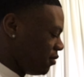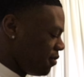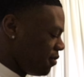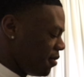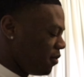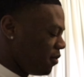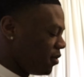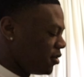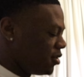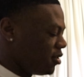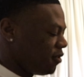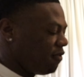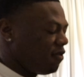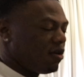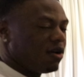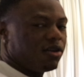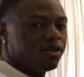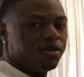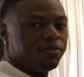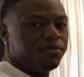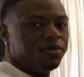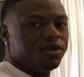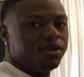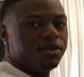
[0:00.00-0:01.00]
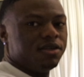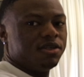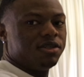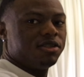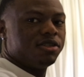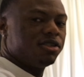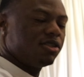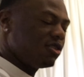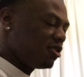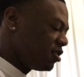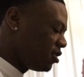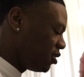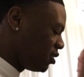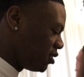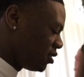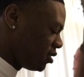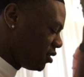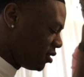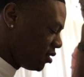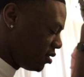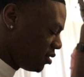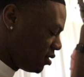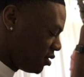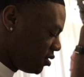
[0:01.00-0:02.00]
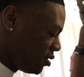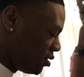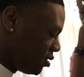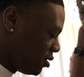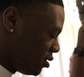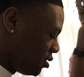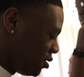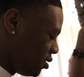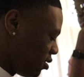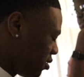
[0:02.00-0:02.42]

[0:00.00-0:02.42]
When we went to Folly Beach. Oh, that was senior